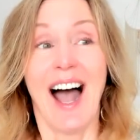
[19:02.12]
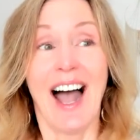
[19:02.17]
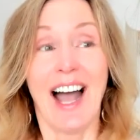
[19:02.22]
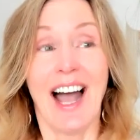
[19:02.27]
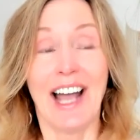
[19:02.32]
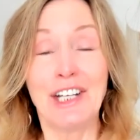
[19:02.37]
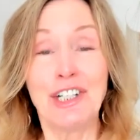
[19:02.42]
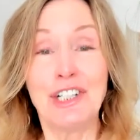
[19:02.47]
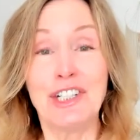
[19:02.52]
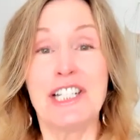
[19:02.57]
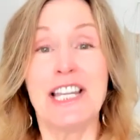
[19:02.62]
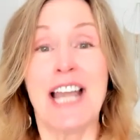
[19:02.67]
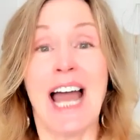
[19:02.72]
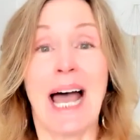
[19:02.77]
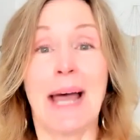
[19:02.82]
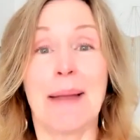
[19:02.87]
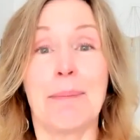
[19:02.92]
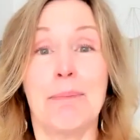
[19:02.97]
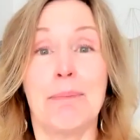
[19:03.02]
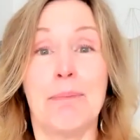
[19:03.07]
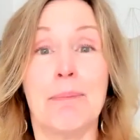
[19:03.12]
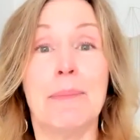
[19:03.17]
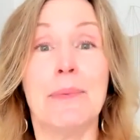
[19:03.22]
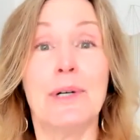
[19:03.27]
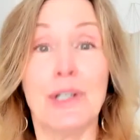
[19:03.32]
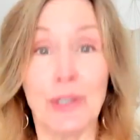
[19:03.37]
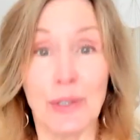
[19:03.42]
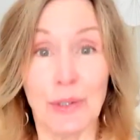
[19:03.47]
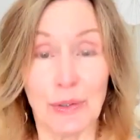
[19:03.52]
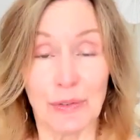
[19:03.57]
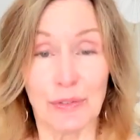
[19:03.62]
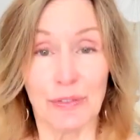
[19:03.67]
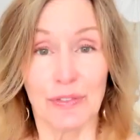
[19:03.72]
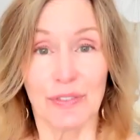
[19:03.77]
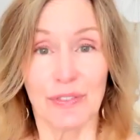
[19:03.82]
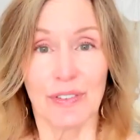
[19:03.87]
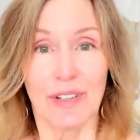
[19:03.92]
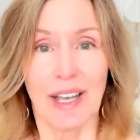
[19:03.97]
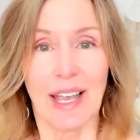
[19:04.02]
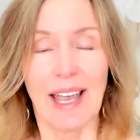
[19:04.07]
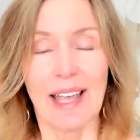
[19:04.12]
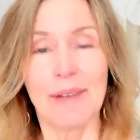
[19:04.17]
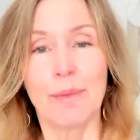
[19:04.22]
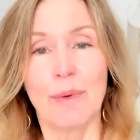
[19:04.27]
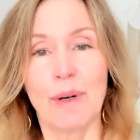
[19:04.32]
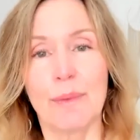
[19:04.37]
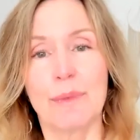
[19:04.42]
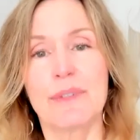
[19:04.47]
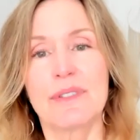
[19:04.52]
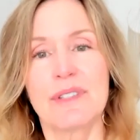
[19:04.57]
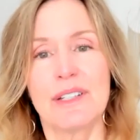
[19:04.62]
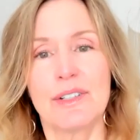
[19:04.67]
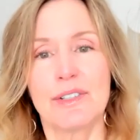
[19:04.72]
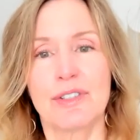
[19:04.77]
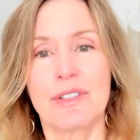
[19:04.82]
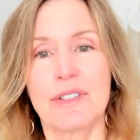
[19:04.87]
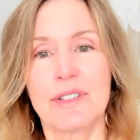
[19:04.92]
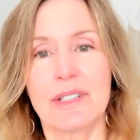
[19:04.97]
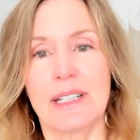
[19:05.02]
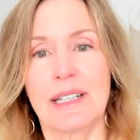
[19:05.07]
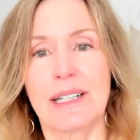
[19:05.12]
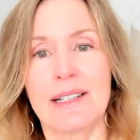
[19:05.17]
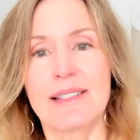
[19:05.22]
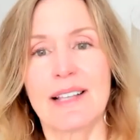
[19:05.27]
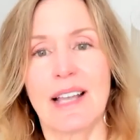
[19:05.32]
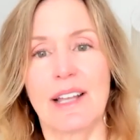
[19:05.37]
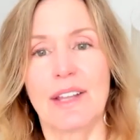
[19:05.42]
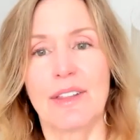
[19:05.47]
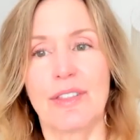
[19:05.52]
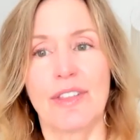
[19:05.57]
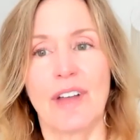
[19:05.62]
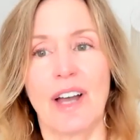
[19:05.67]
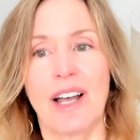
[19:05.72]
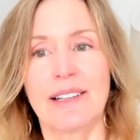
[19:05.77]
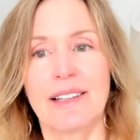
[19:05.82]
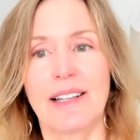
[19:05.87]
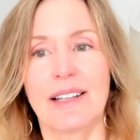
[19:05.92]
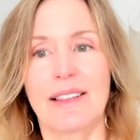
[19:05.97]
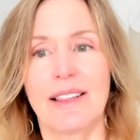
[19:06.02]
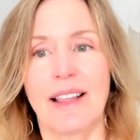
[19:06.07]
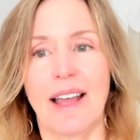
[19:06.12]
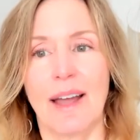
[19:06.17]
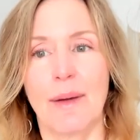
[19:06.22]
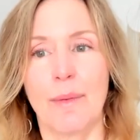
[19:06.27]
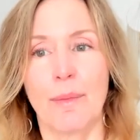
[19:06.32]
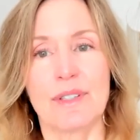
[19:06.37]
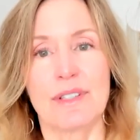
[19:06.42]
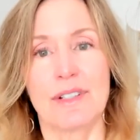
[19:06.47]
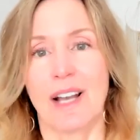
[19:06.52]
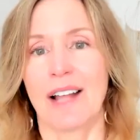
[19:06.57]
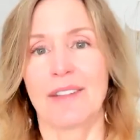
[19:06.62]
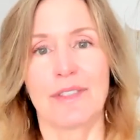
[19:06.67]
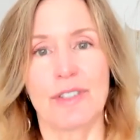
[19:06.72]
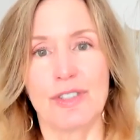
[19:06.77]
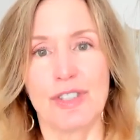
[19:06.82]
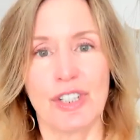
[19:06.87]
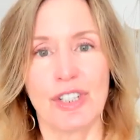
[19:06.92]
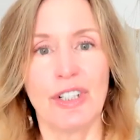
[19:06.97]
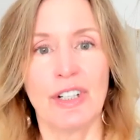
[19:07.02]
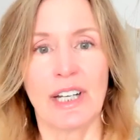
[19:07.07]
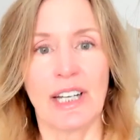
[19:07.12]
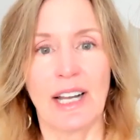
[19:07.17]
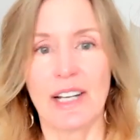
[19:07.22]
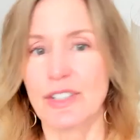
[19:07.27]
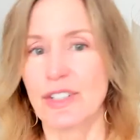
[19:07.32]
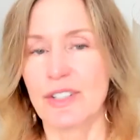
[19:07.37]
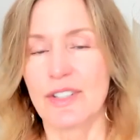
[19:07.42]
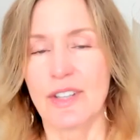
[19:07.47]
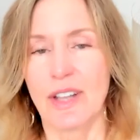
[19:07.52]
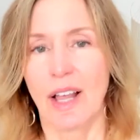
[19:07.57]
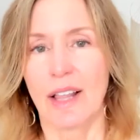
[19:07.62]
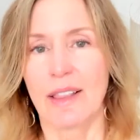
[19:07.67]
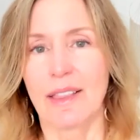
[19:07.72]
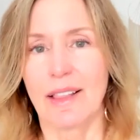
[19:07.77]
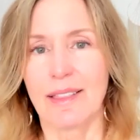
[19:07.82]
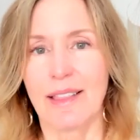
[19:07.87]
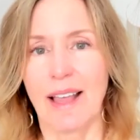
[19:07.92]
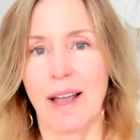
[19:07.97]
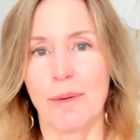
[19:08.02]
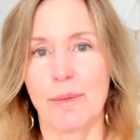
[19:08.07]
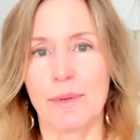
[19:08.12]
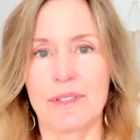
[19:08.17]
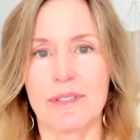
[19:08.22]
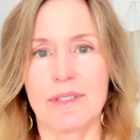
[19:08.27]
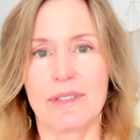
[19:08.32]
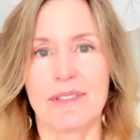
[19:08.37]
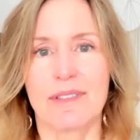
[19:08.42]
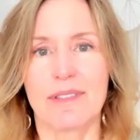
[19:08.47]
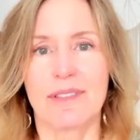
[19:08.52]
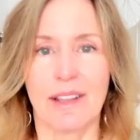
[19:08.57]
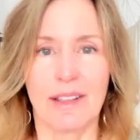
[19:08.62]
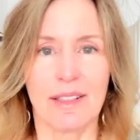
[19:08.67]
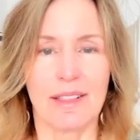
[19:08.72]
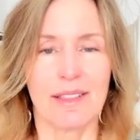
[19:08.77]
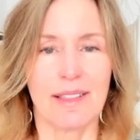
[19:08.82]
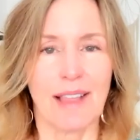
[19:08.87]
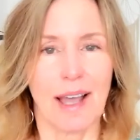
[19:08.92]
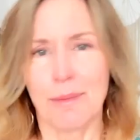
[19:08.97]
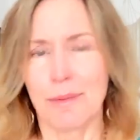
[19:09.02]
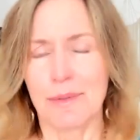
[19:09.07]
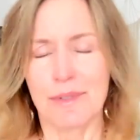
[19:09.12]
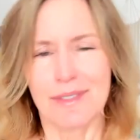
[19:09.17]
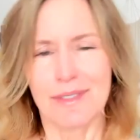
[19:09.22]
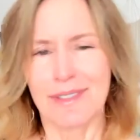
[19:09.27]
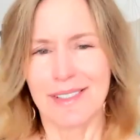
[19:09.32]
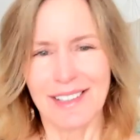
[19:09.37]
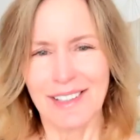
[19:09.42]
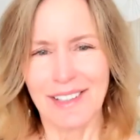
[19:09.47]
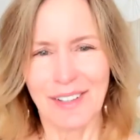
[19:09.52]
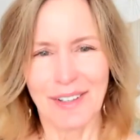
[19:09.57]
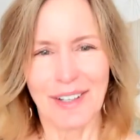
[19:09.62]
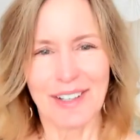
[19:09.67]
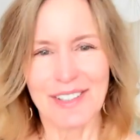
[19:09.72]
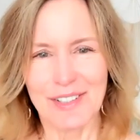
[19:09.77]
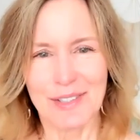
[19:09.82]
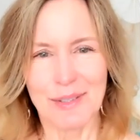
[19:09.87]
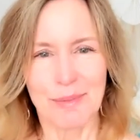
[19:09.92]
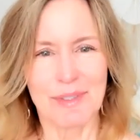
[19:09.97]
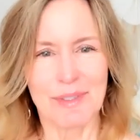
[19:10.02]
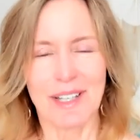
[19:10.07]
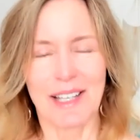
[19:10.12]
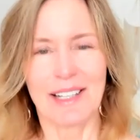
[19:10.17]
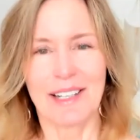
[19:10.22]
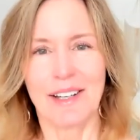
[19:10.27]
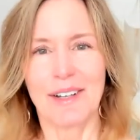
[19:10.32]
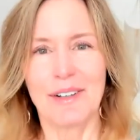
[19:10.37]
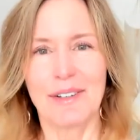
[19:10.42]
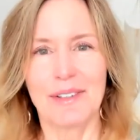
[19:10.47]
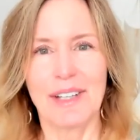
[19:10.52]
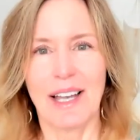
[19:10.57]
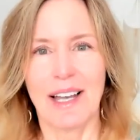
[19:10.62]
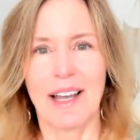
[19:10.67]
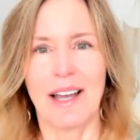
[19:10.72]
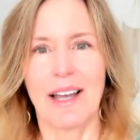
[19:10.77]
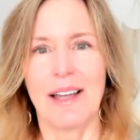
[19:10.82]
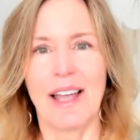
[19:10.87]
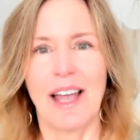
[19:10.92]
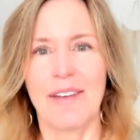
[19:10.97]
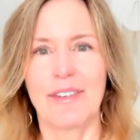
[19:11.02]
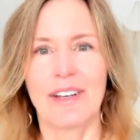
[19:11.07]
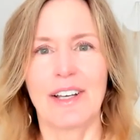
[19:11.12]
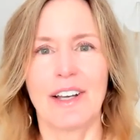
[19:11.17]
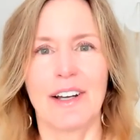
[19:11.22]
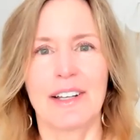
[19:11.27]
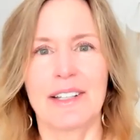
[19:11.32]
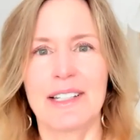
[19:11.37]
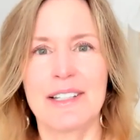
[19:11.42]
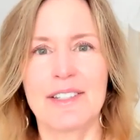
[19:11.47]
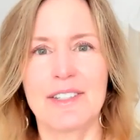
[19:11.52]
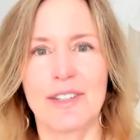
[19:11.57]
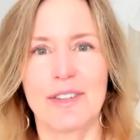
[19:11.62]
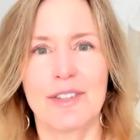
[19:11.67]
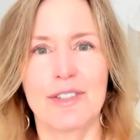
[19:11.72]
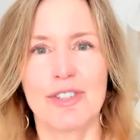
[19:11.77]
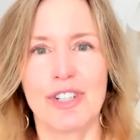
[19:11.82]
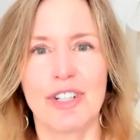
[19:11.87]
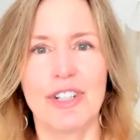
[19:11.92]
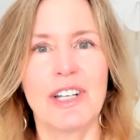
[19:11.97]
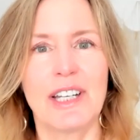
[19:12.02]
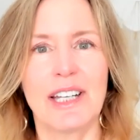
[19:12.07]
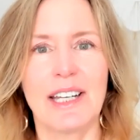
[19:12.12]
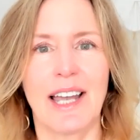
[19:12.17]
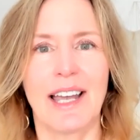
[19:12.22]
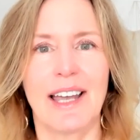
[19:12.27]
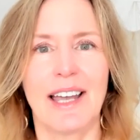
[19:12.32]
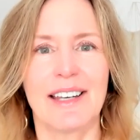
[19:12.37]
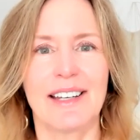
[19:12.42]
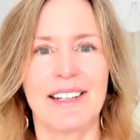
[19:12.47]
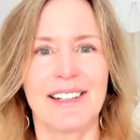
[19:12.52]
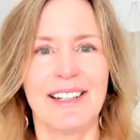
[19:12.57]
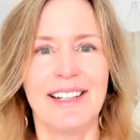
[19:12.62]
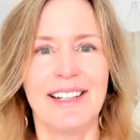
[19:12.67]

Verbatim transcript: I could not move. And what was interesting is I thought that that was not the journey. I just thought that that was the, that was, you know, I just was like, oh yeah, I haven't gotten into the journey yet.